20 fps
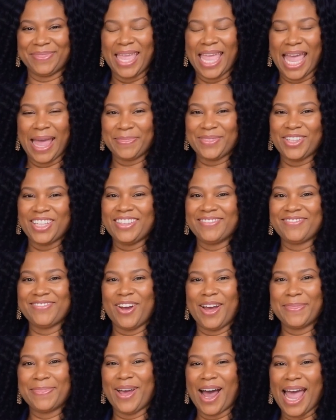I'm looking
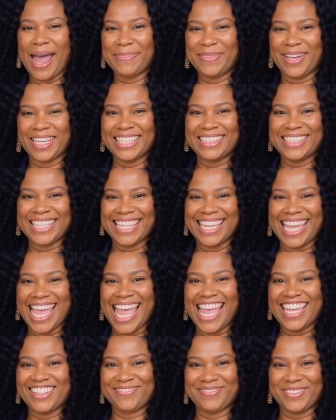for a property that
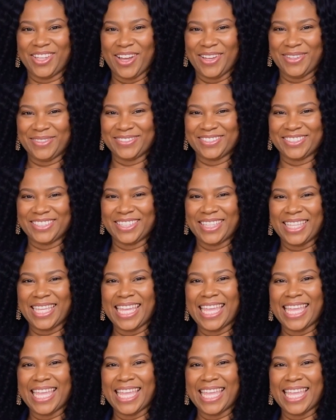cash flows.